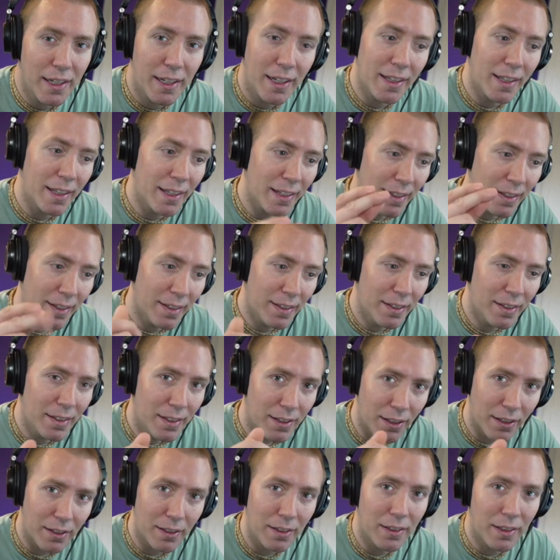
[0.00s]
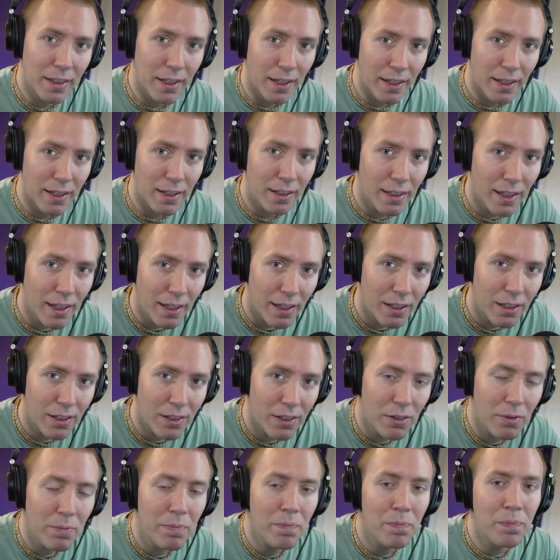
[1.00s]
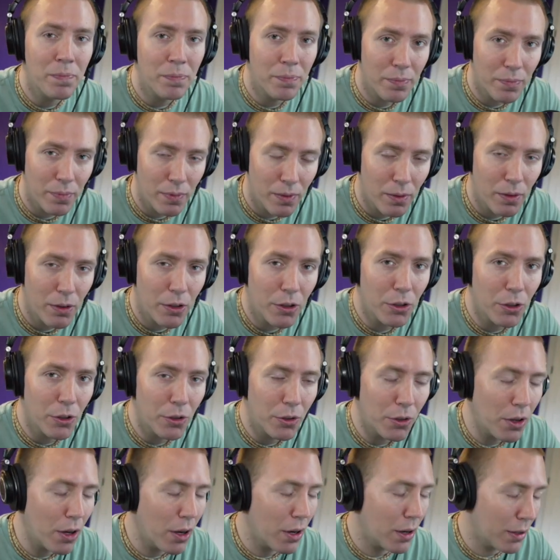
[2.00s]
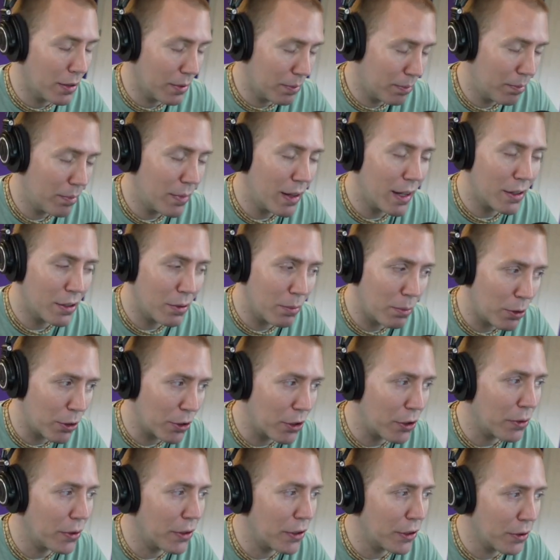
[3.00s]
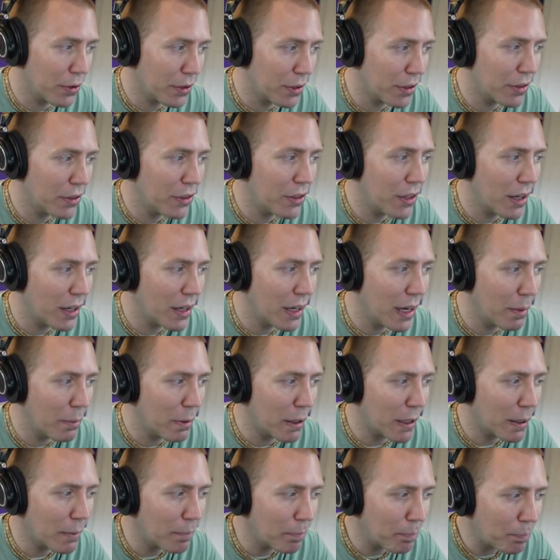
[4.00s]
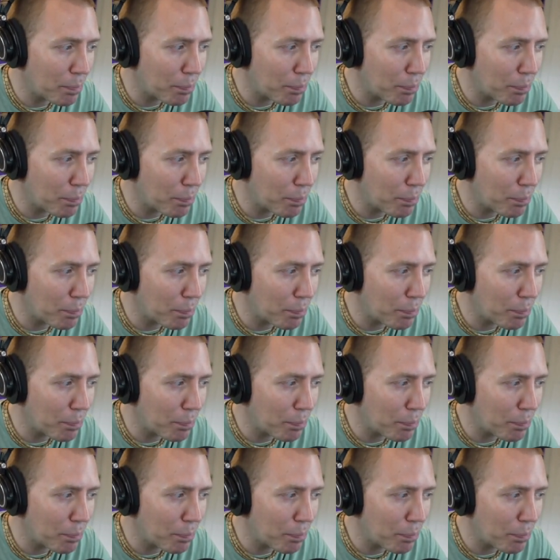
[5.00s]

it, and then suddenly it clicks. Uh, that's a Mercury Uranus dynamic.